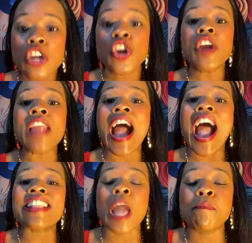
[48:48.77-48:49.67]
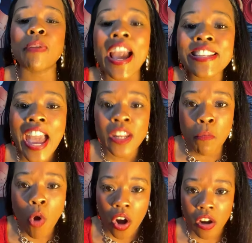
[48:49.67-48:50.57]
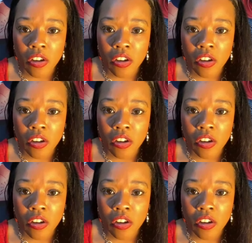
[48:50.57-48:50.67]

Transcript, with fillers: You're not at that place anymore.